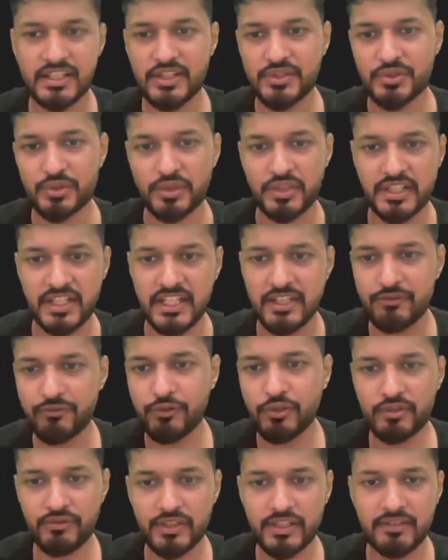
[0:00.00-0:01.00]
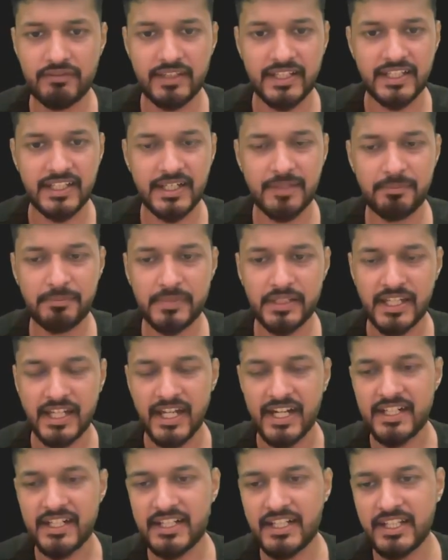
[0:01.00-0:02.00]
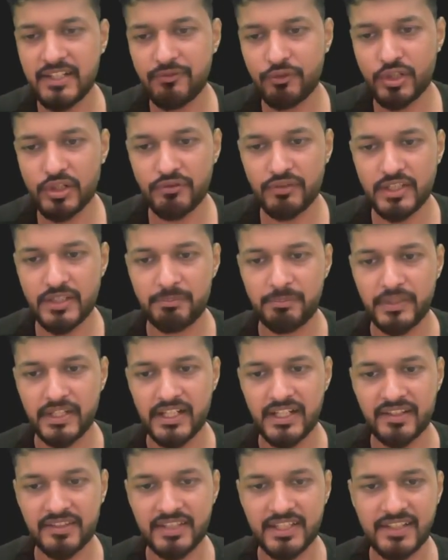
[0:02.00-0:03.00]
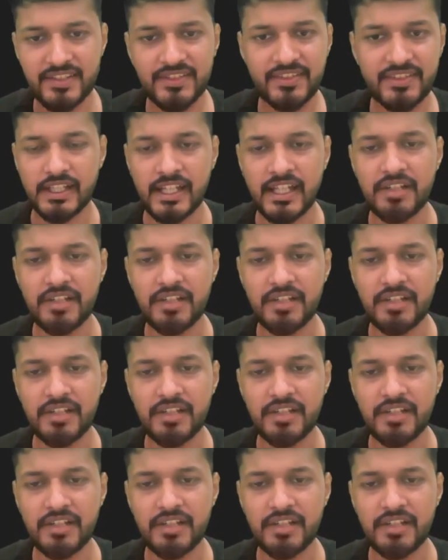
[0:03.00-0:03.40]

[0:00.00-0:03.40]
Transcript: So T4 will wake up and T4 will print this